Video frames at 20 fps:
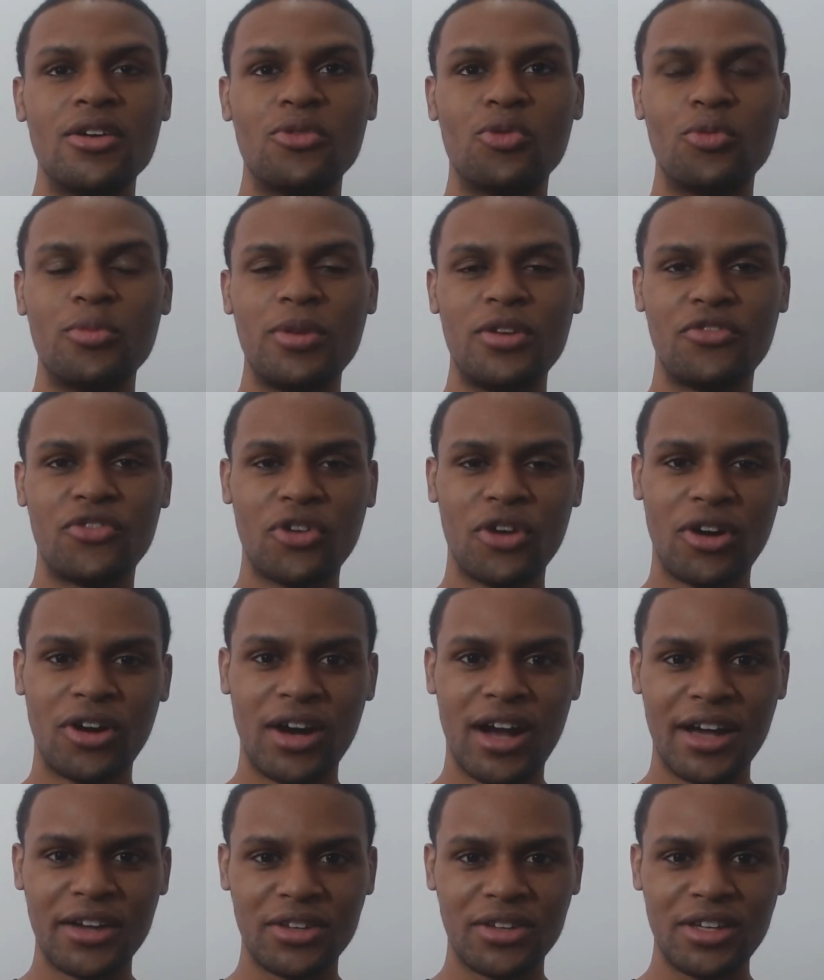
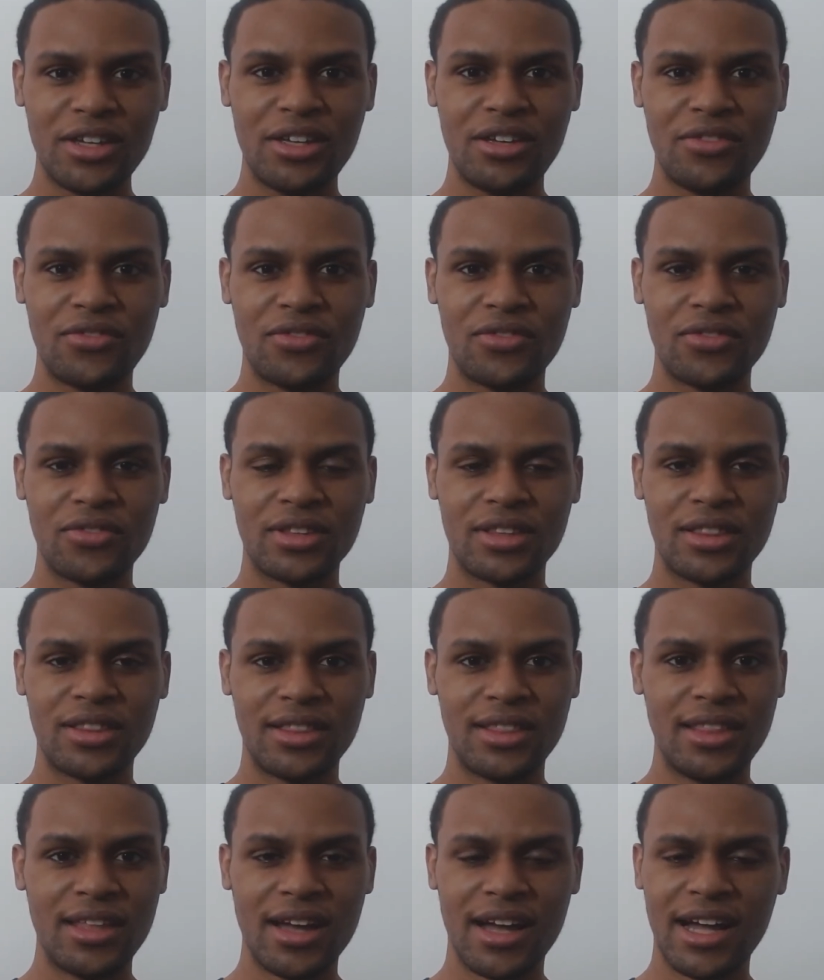before I leave,
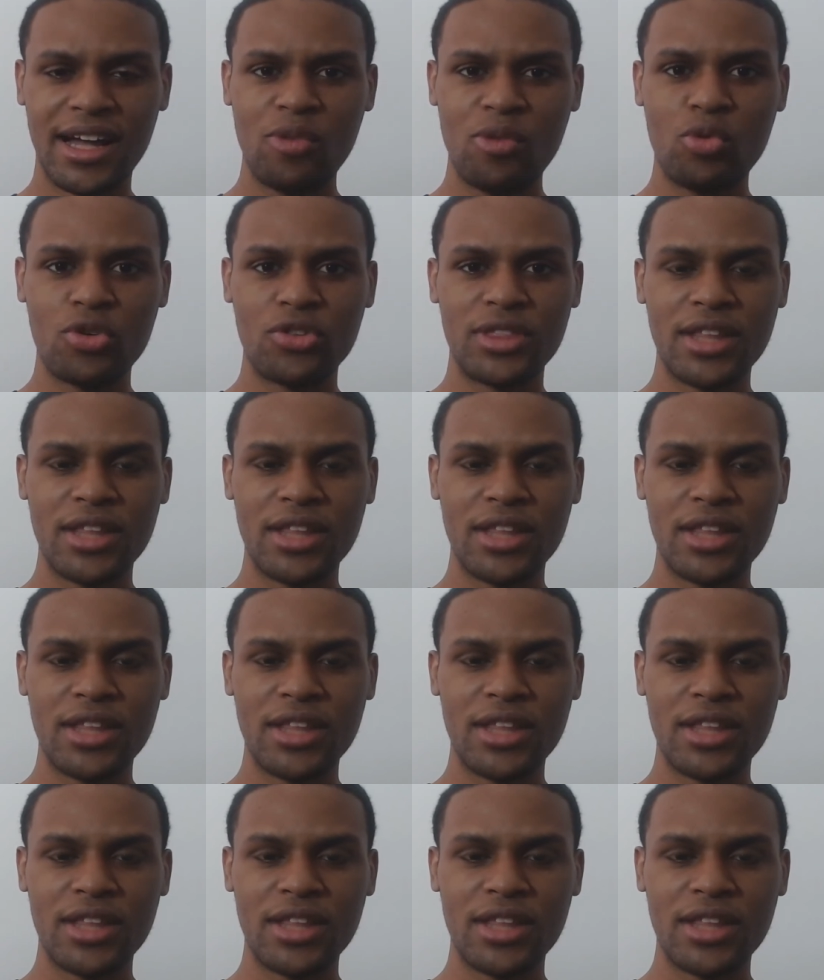I will